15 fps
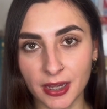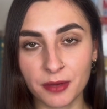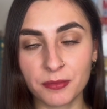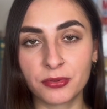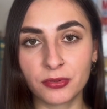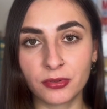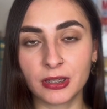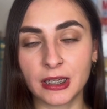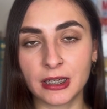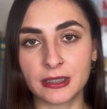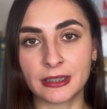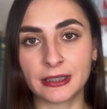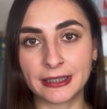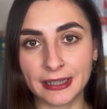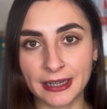poor
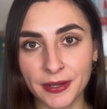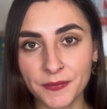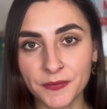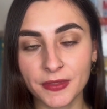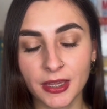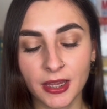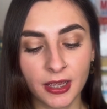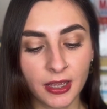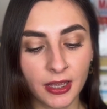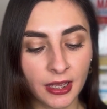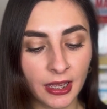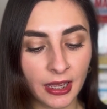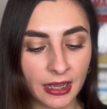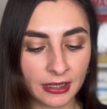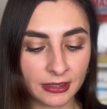letter G
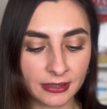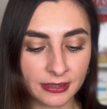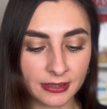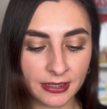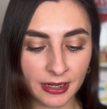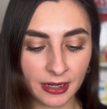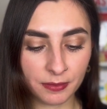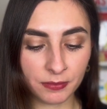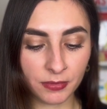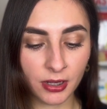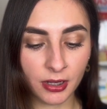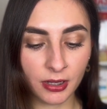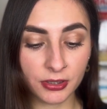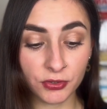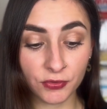had the same
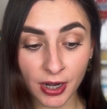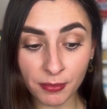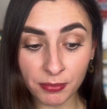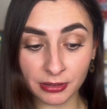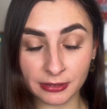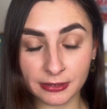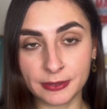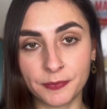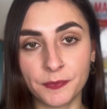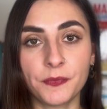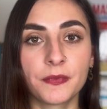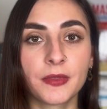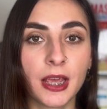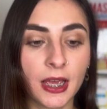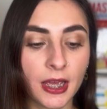troubles.
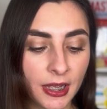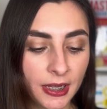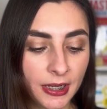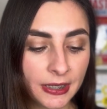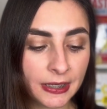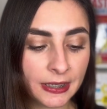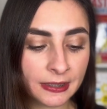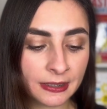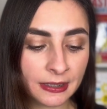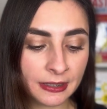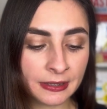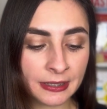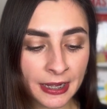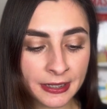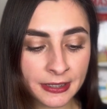In
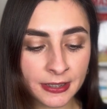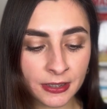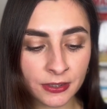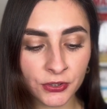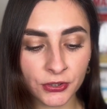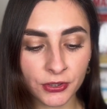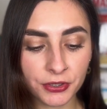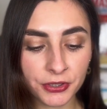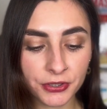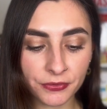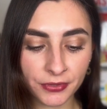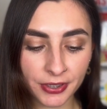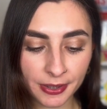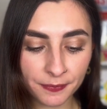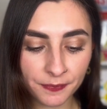
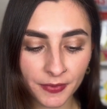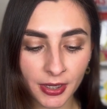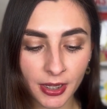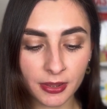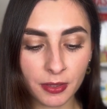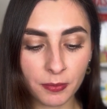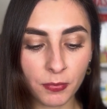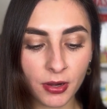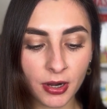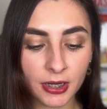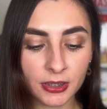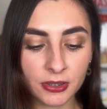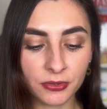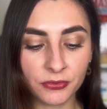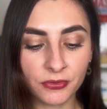1933, as a
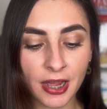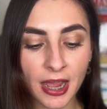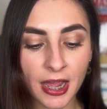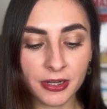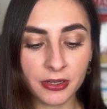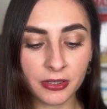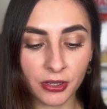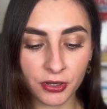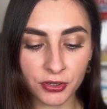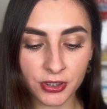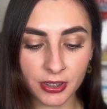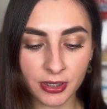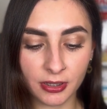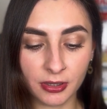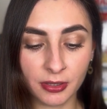part of
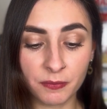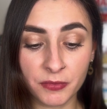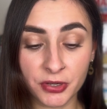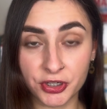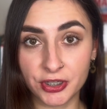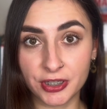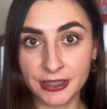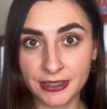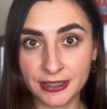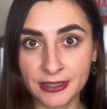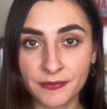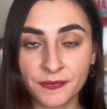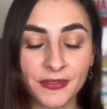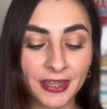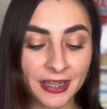ideological
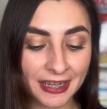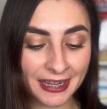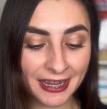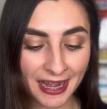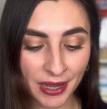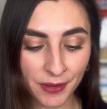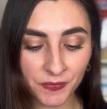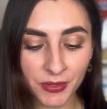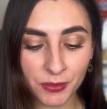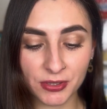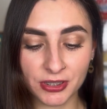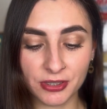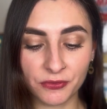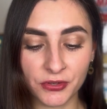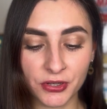measures, G
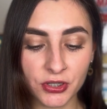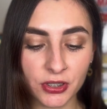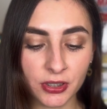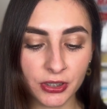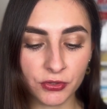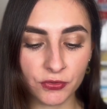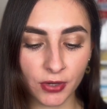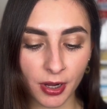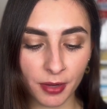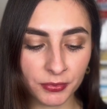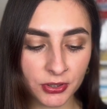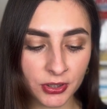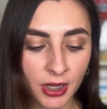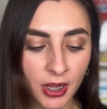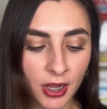was officially
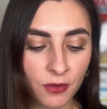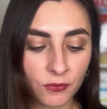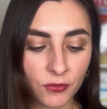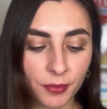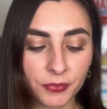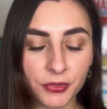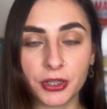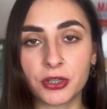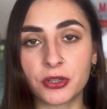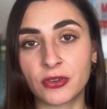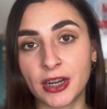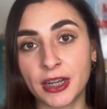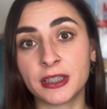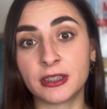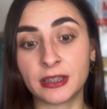dropped from the
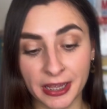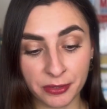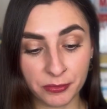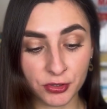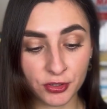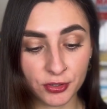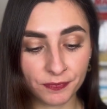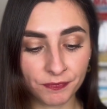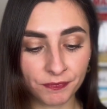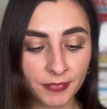Ukrainian language.